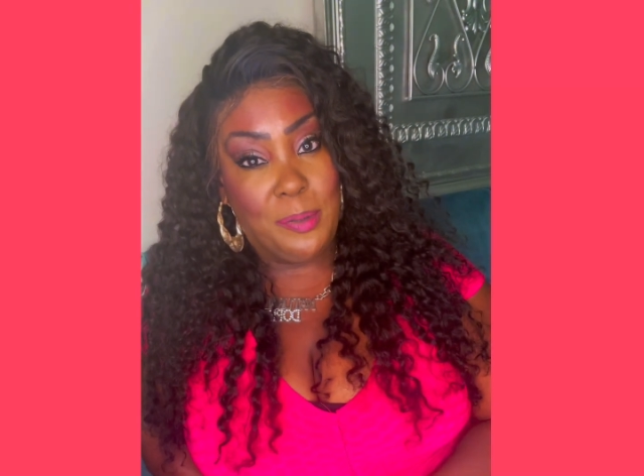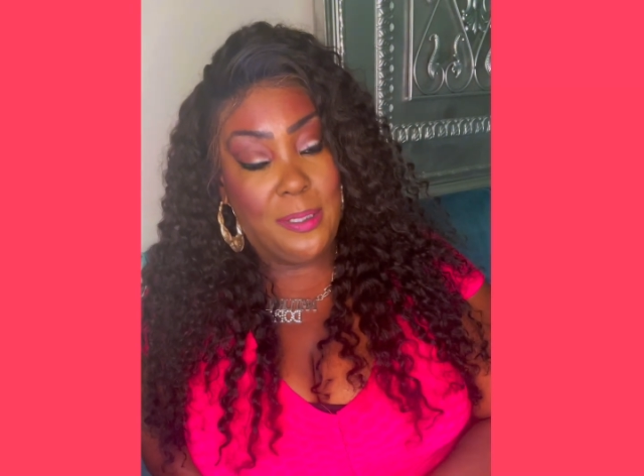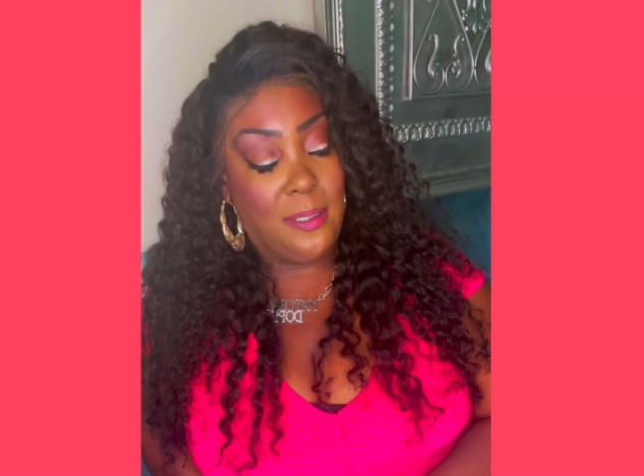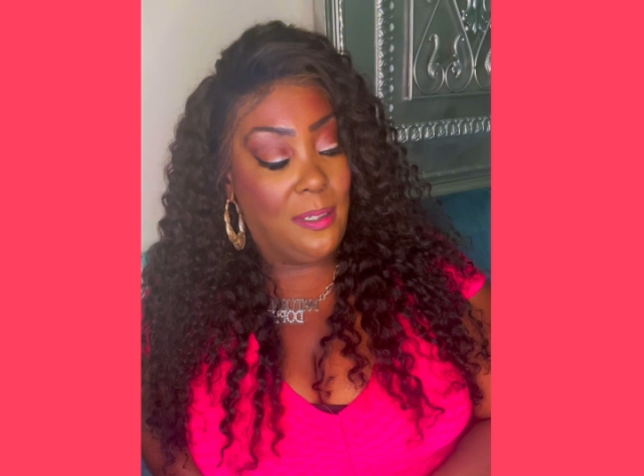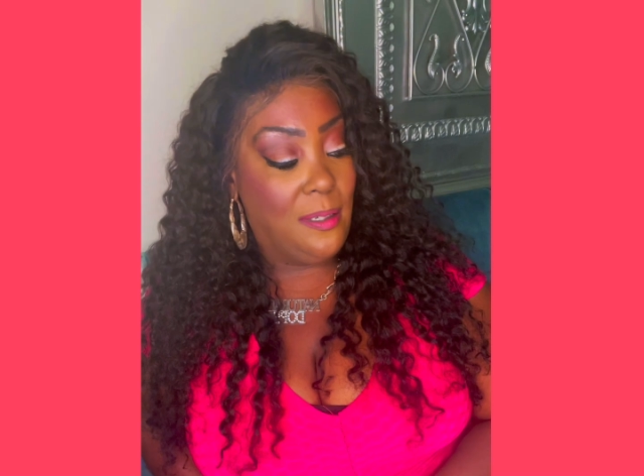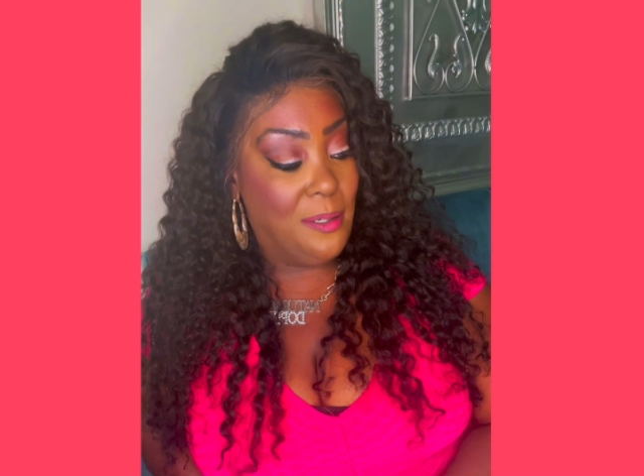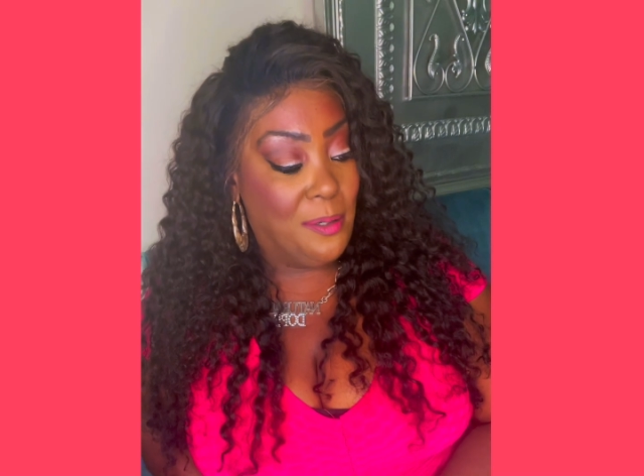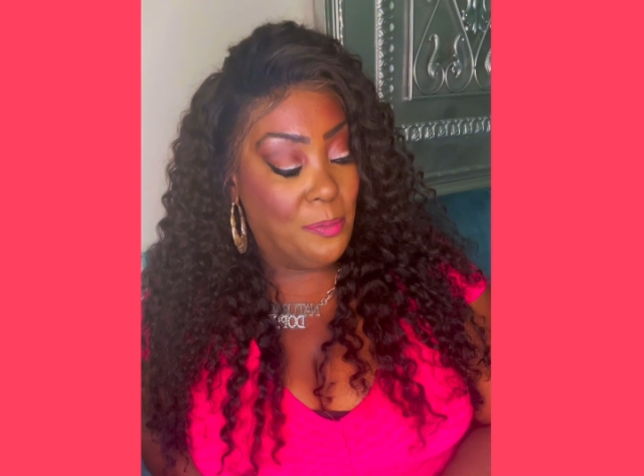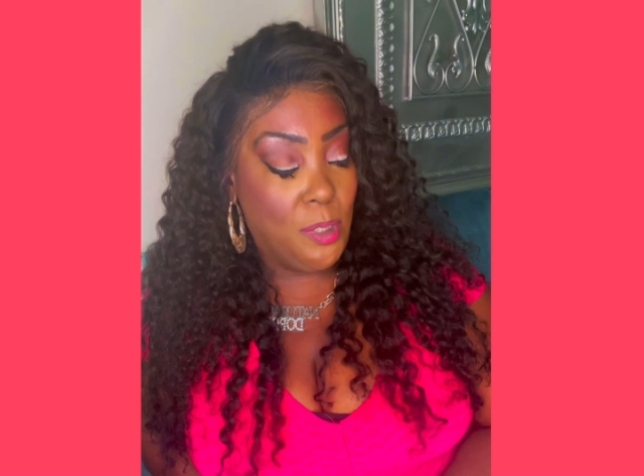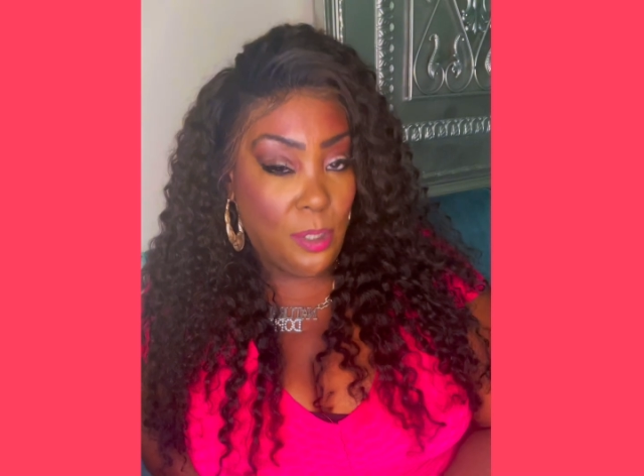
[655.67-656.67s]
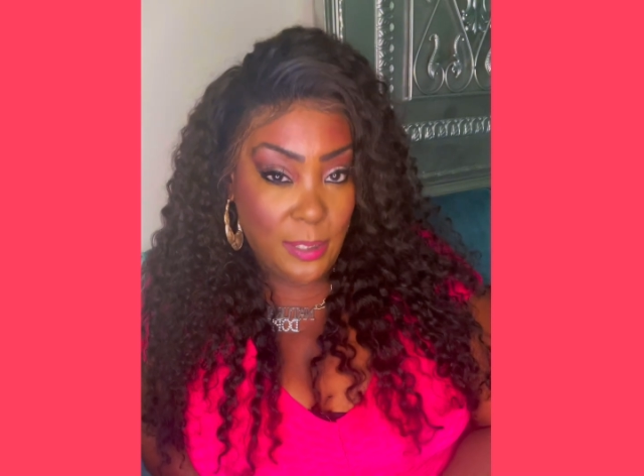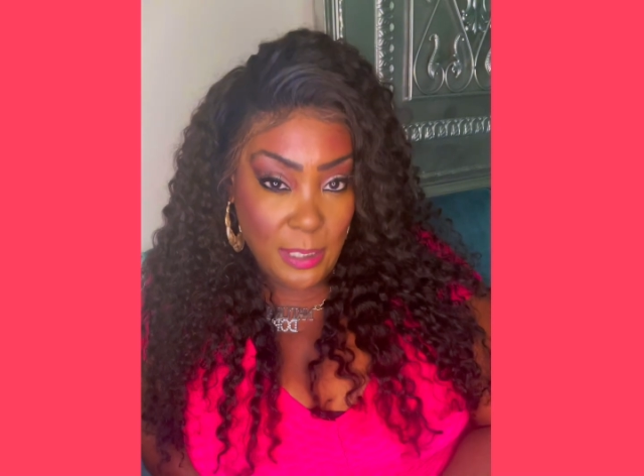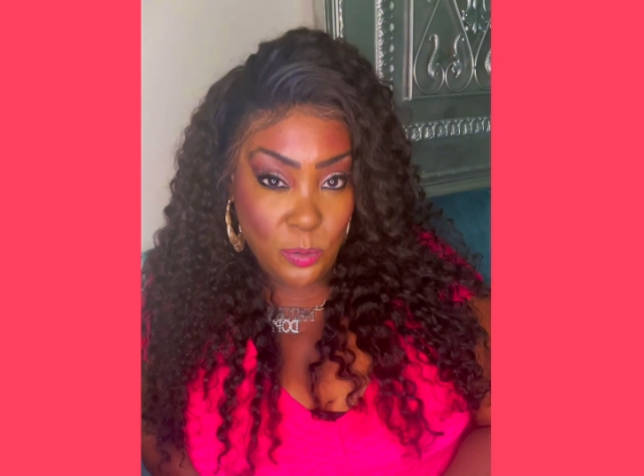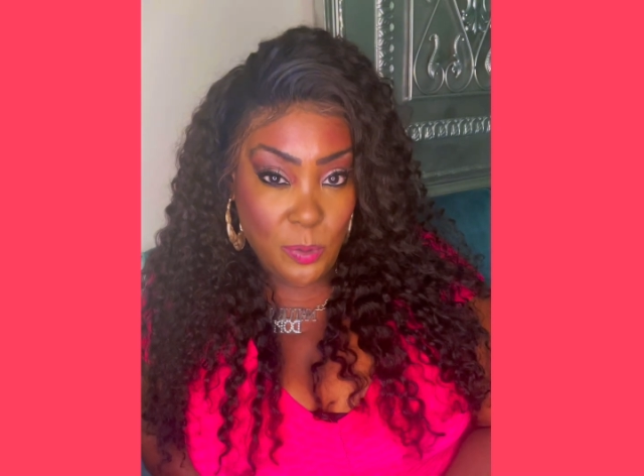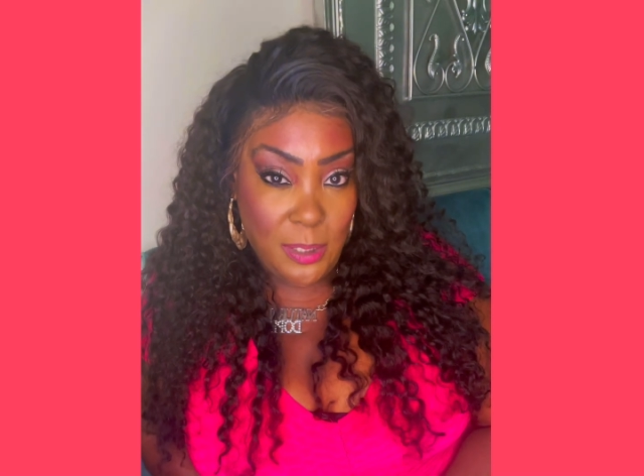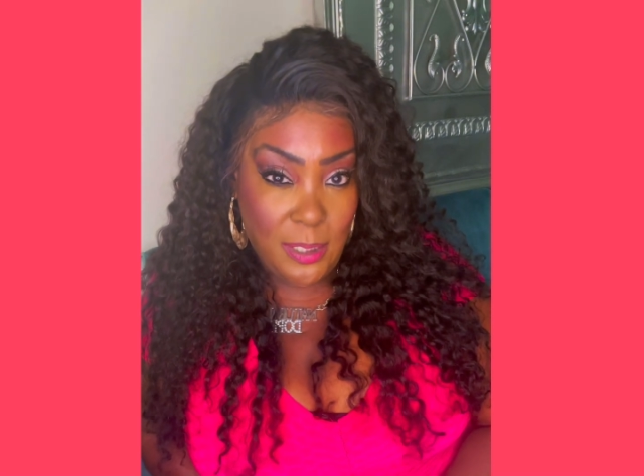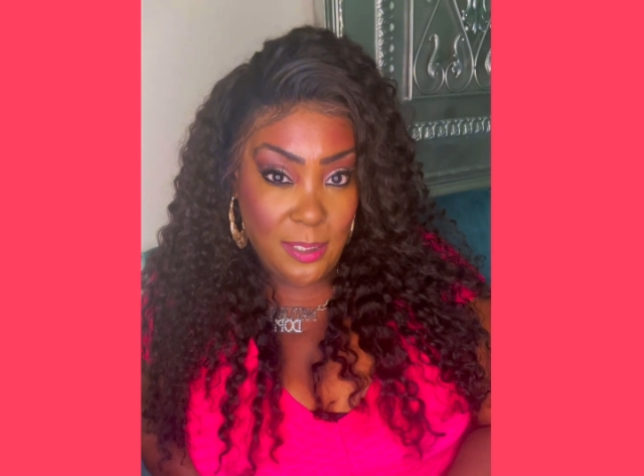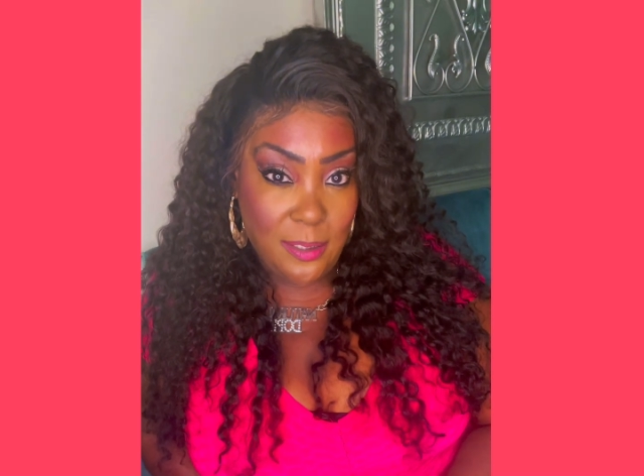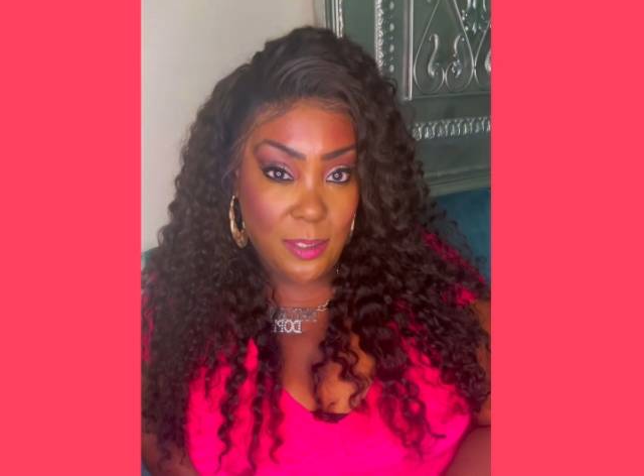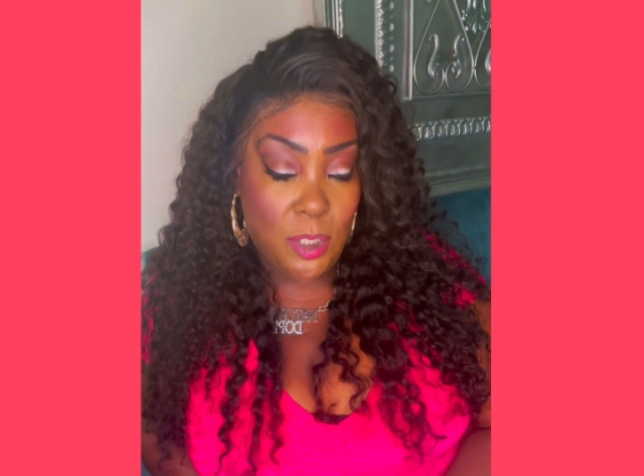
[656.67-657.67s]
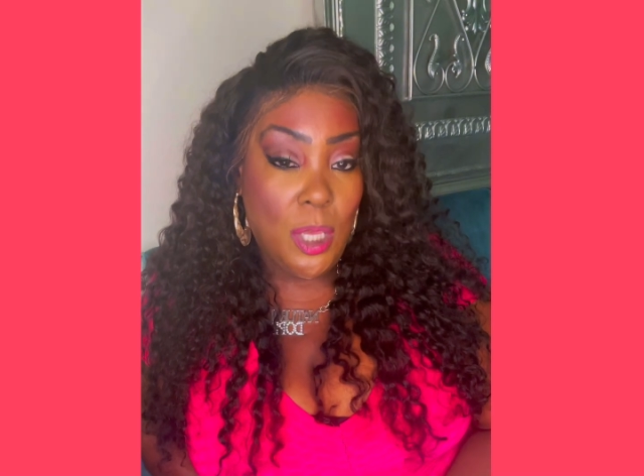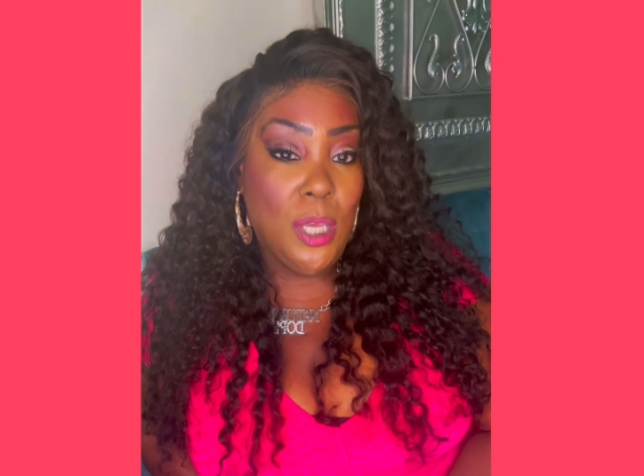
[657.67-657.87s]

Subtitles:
but, you know, it is what it is.